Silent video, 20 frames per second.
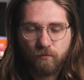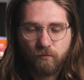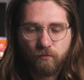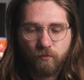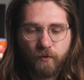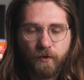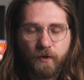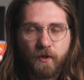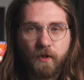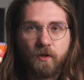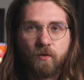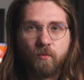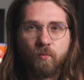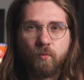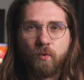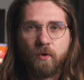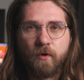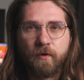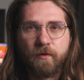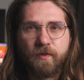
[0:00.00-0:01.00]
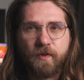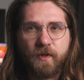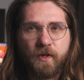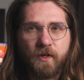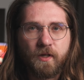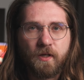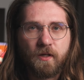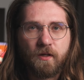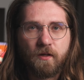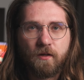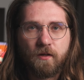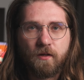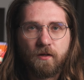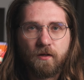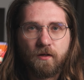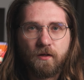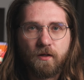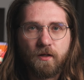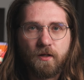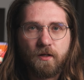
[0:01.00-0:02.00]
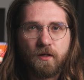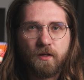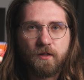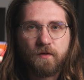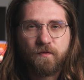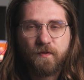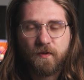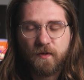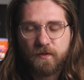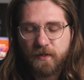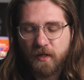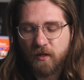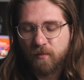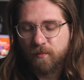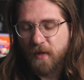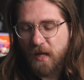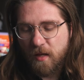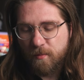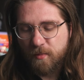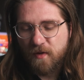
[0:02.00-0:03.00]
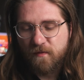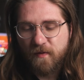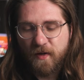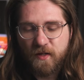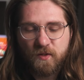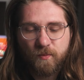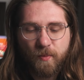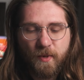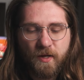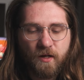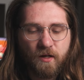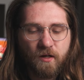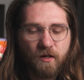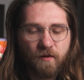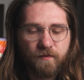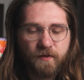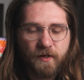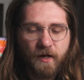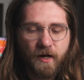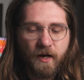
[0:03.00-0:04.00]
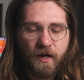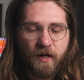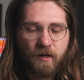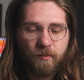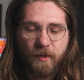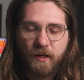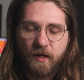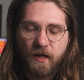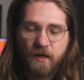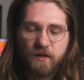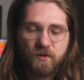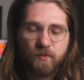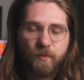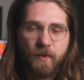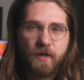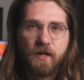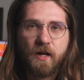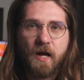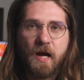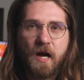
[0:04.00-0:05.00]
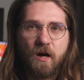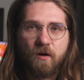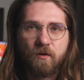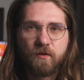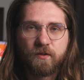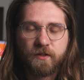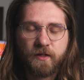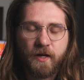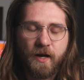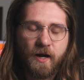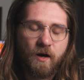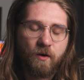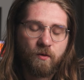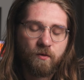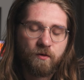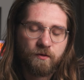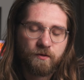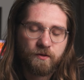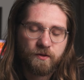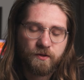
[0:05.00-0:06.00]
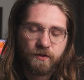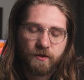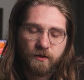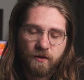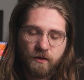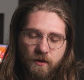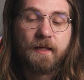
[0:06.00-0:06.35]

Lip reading: really worth it. It feels like maybe if I spent enough time, like I spent hours and hours